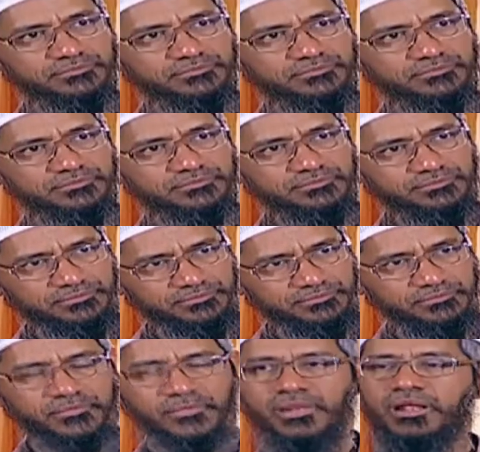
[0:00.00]
Iman?
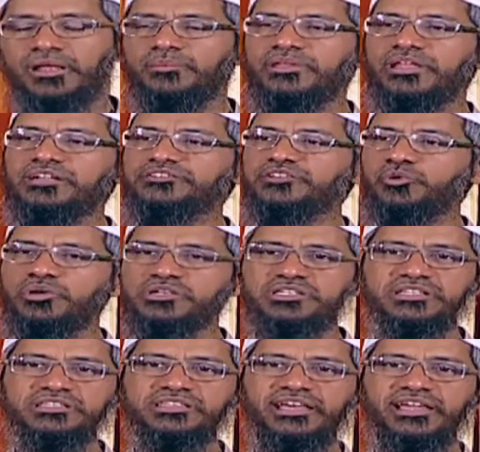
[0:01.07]
I was asked a
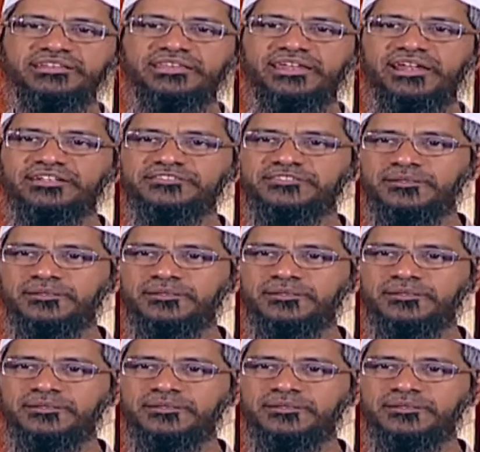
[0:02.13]
question that there are